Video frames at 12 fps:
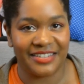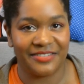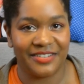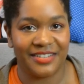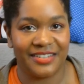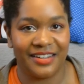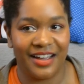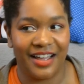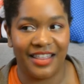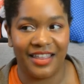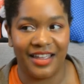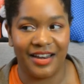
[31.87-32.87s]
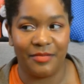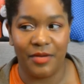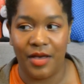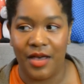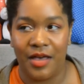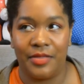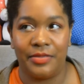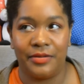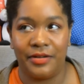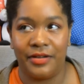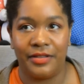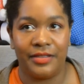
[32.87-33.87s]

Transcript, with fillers: If it's not, then the,